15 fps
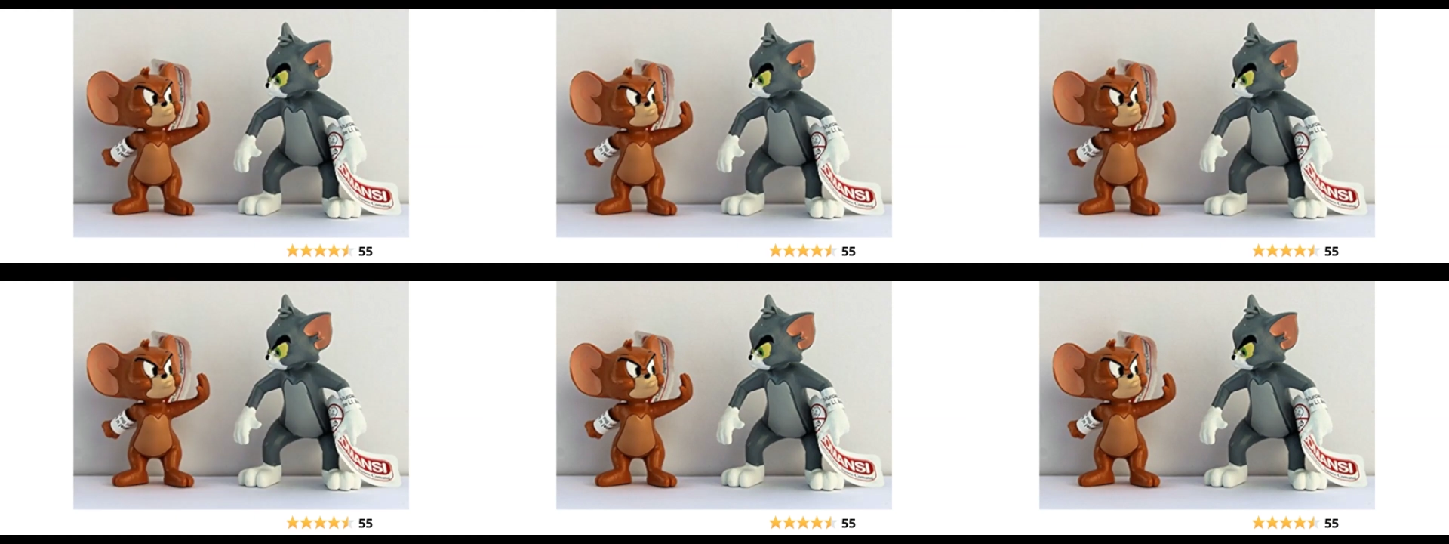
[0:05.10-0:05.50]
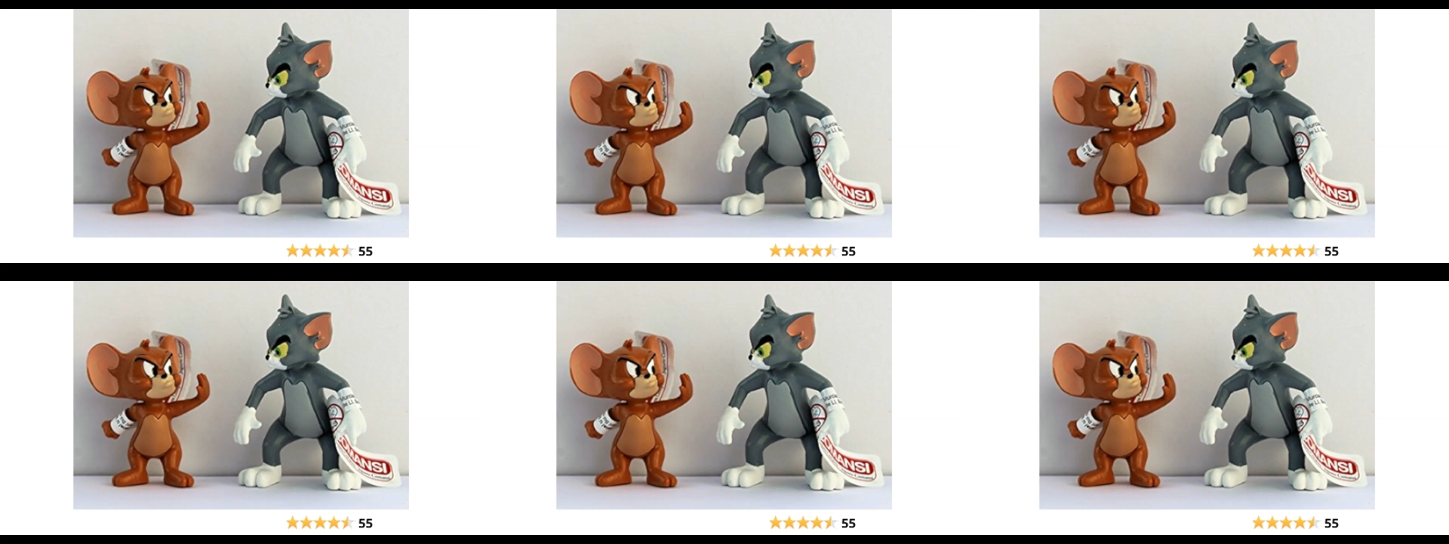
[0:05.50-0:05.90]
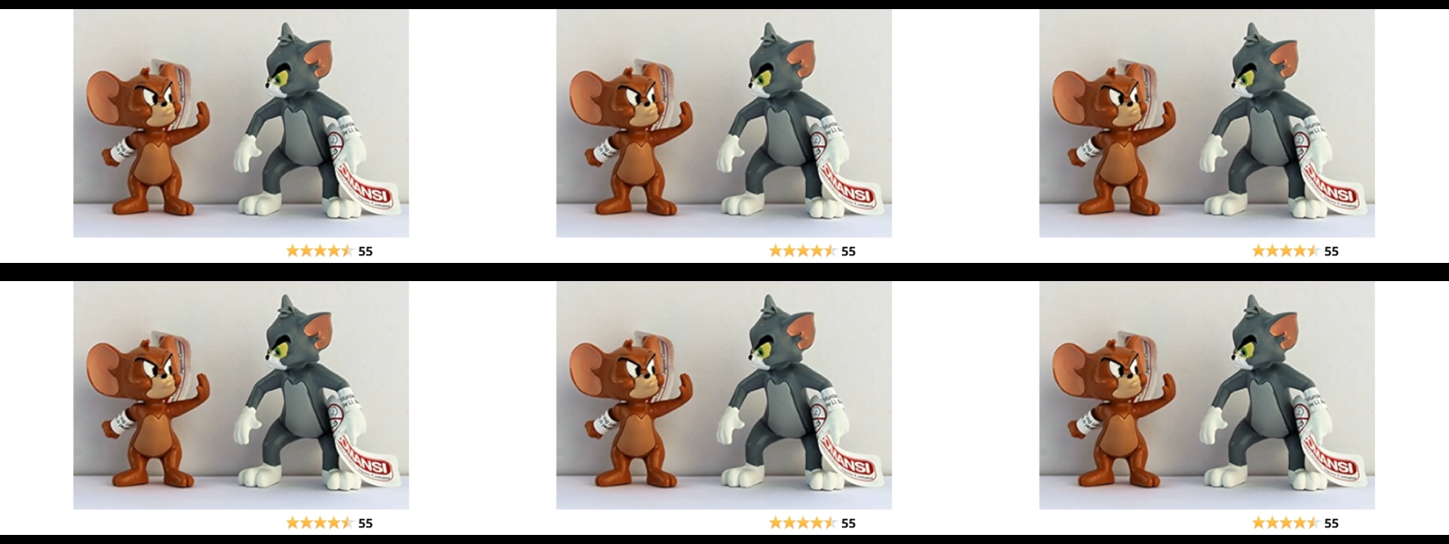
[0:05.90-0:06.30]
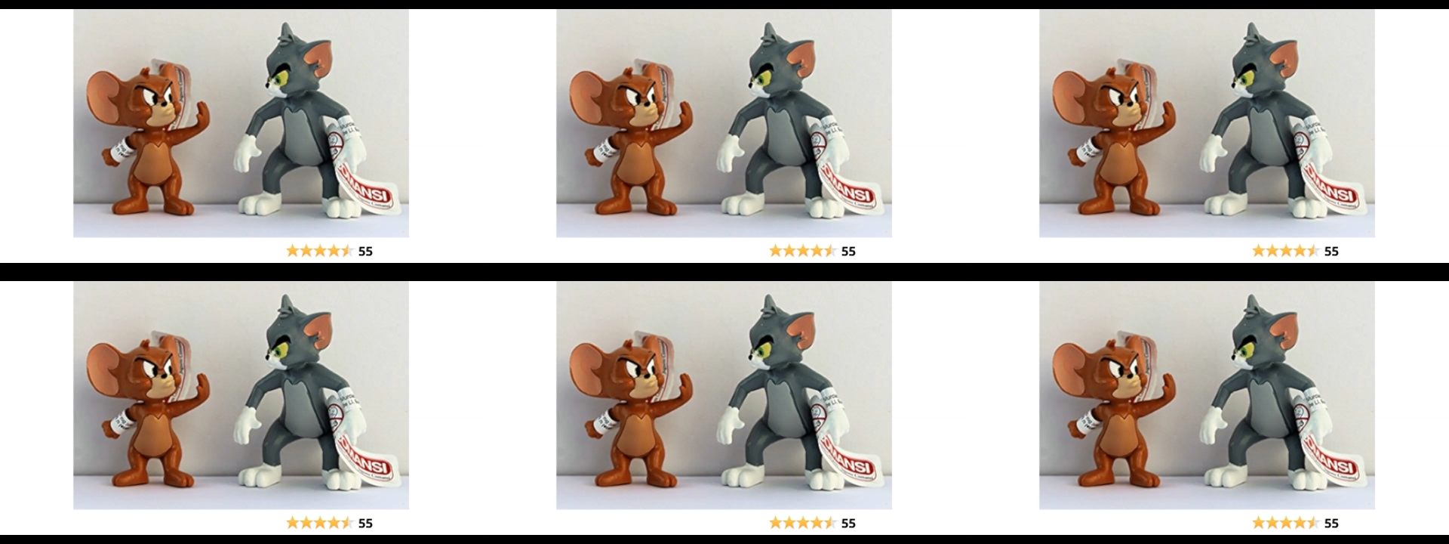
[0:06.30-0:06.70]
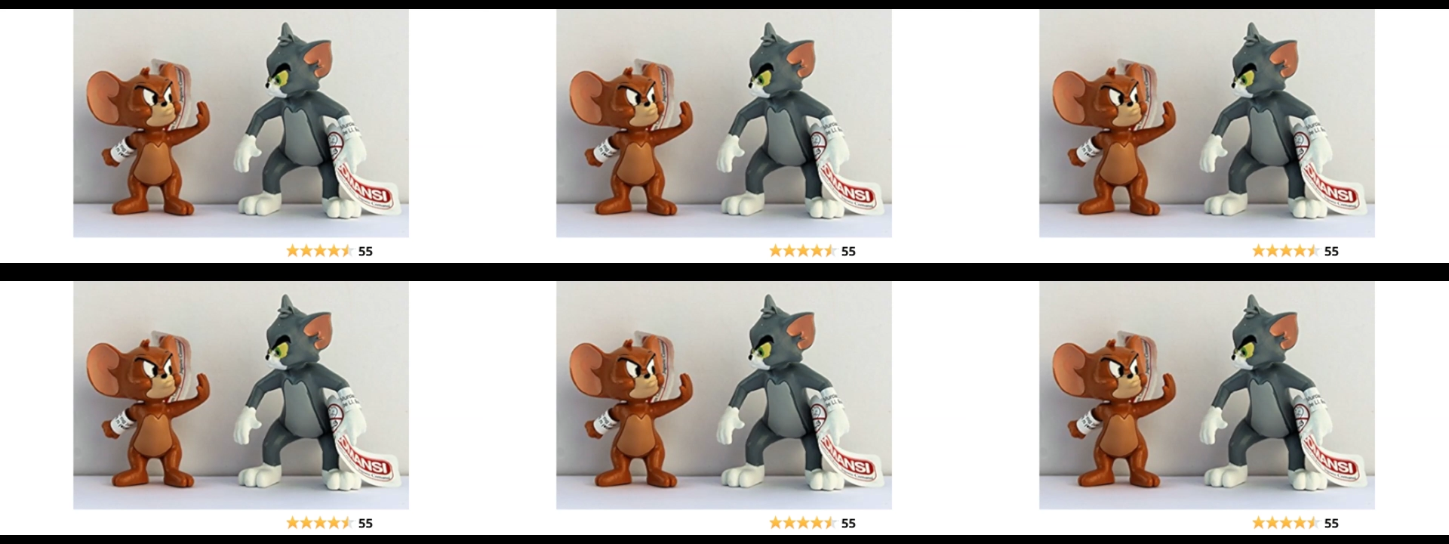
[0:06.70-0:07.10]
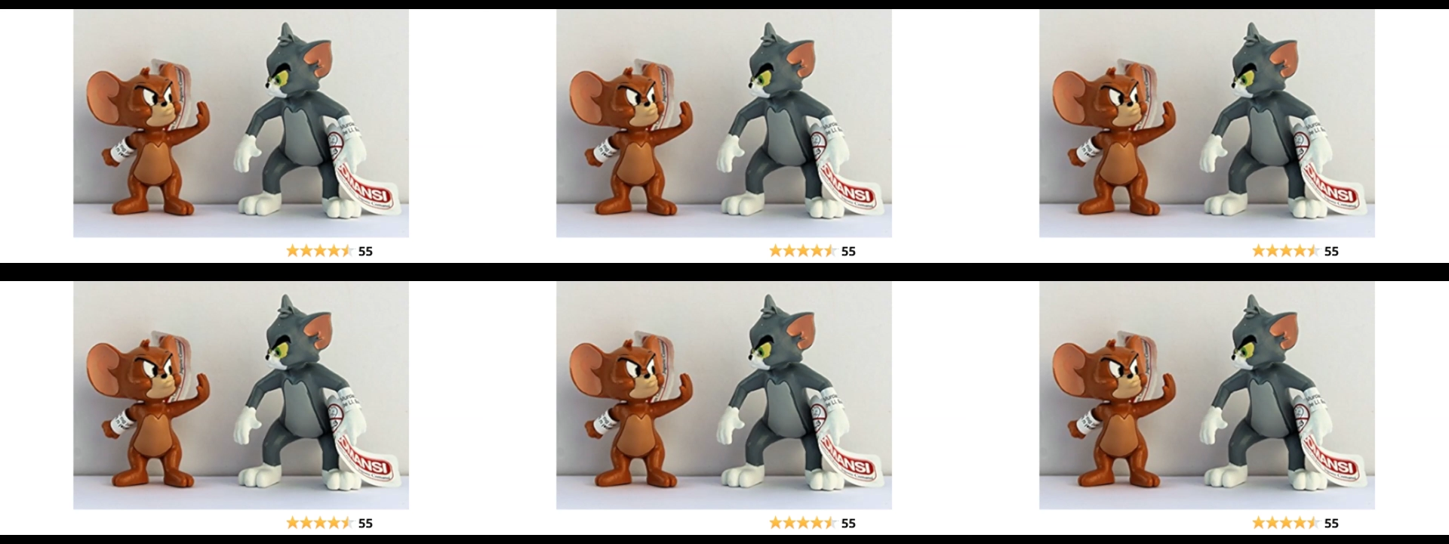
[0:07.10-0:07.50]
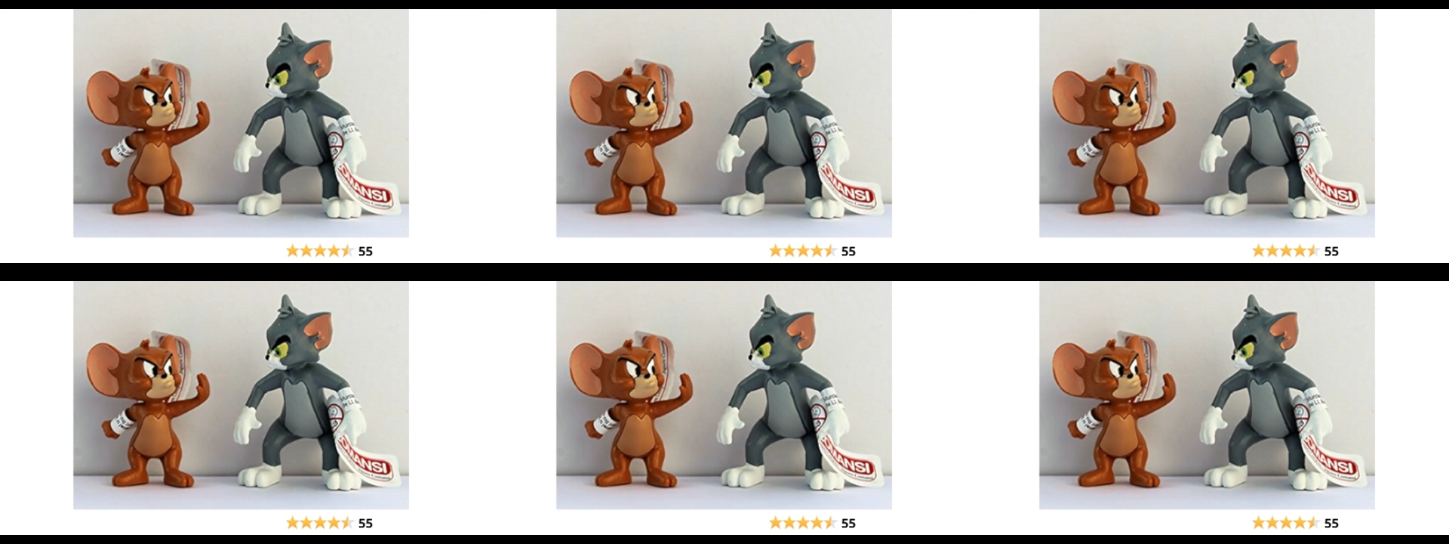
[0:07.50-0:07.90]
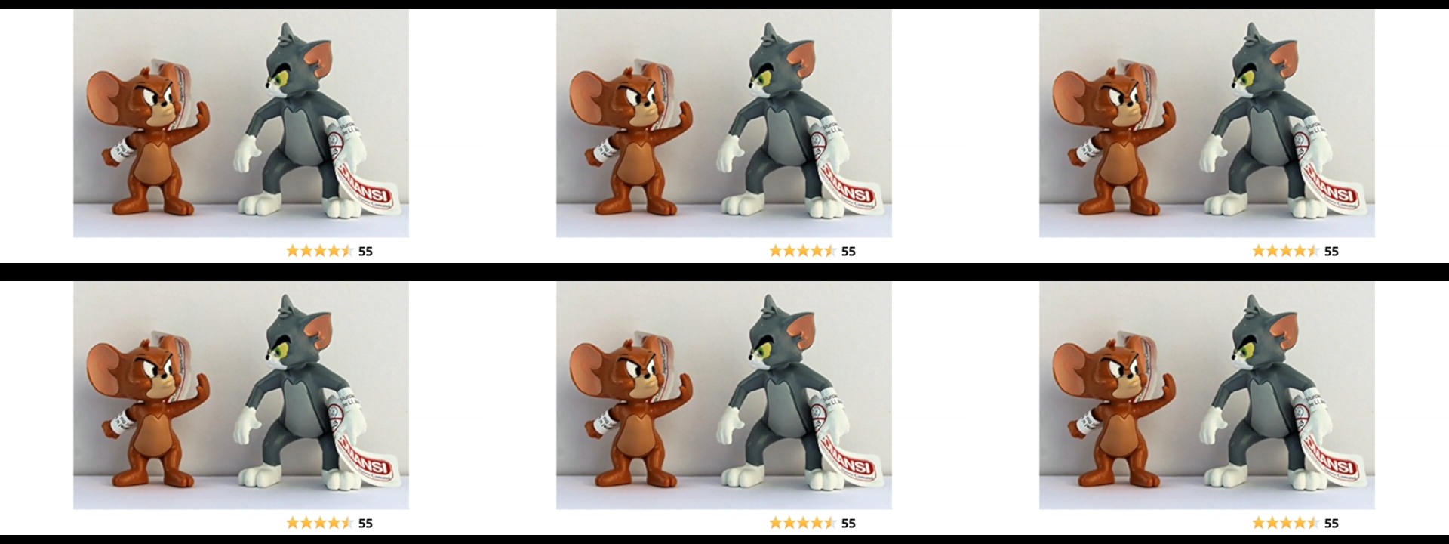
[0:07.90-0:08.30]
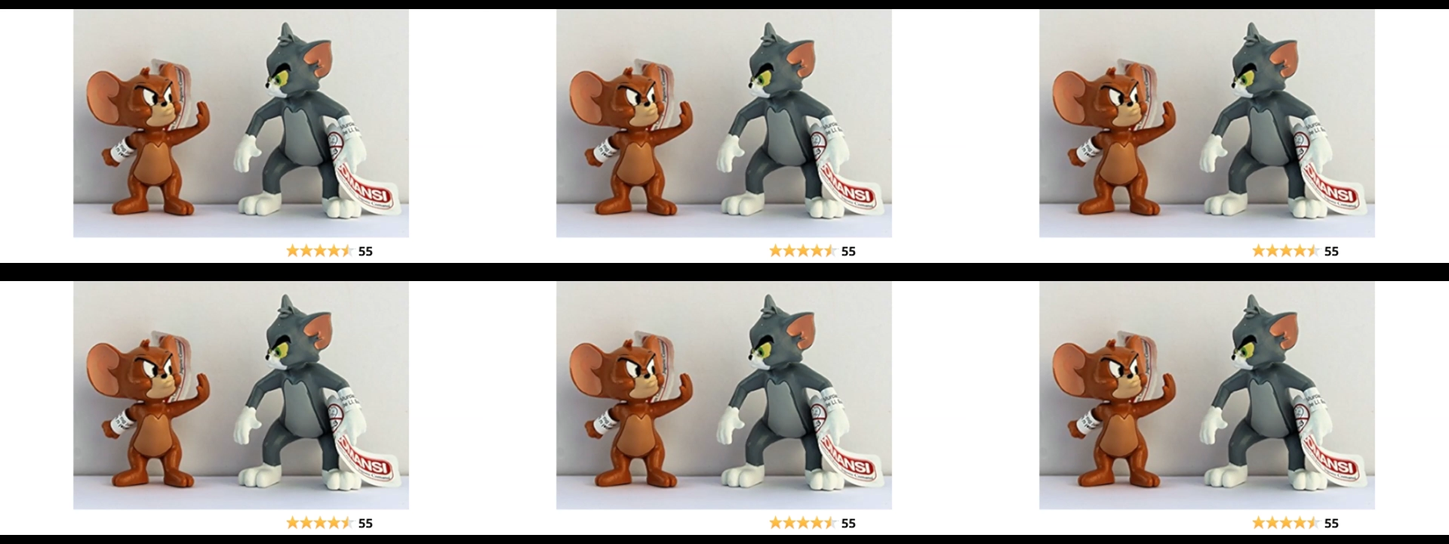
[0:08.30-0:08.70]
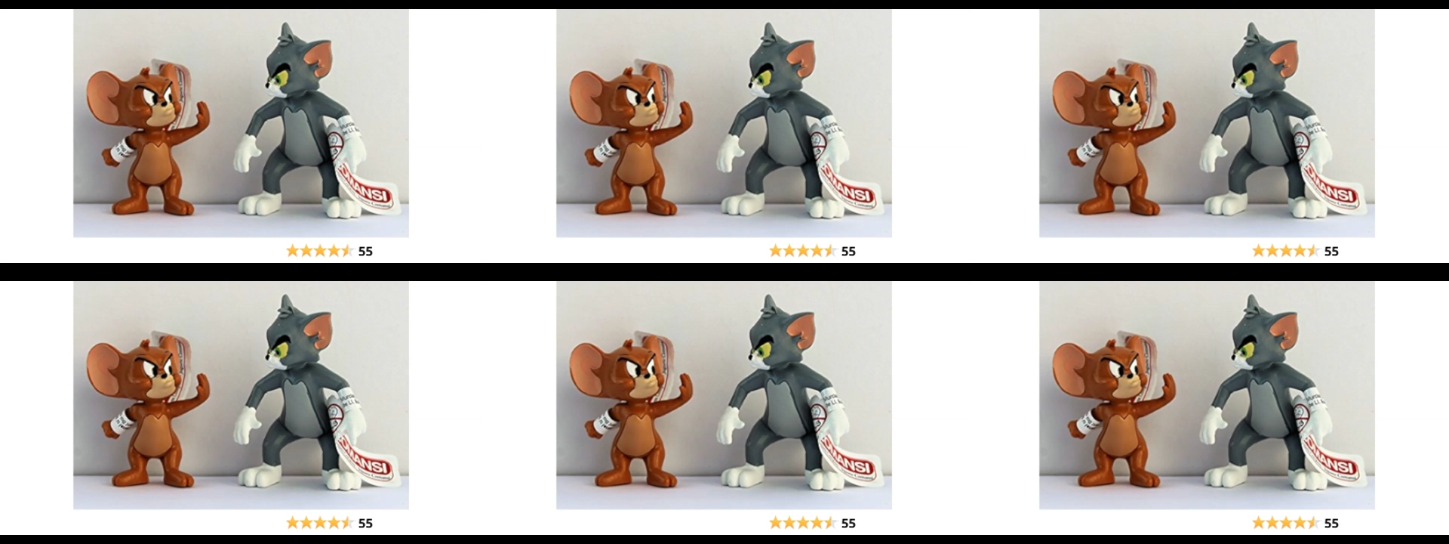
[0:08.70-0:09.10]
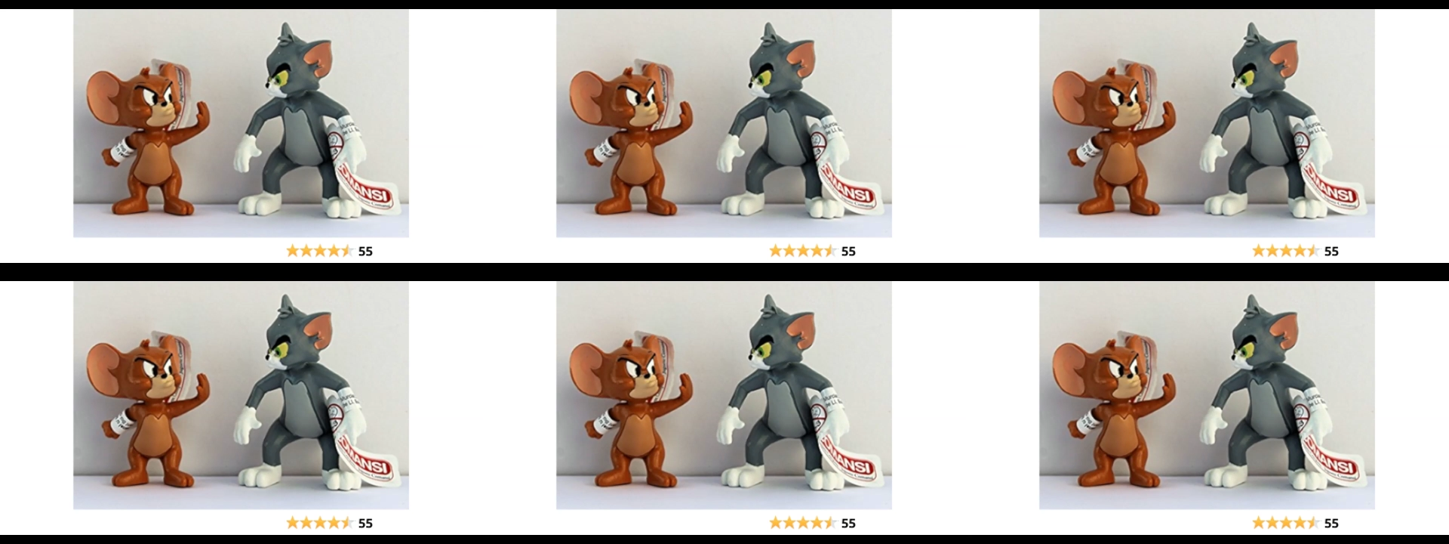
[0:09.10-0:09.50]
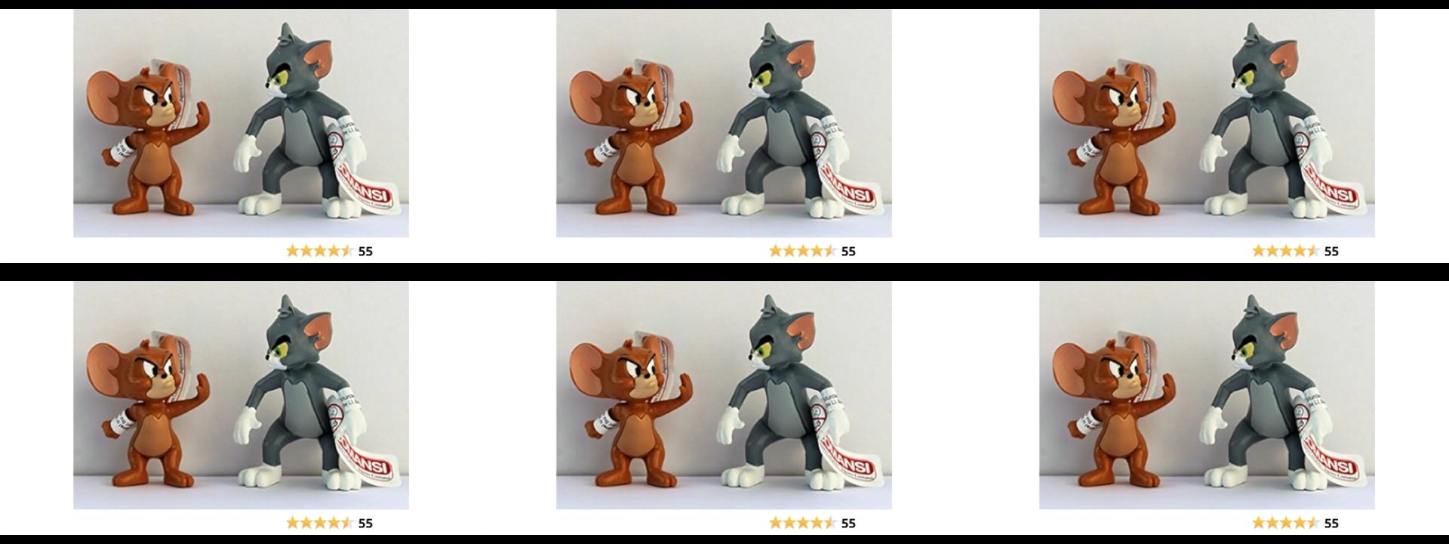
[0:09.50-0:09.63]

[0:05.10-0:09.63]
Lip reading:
Nobody's mouth can be seen.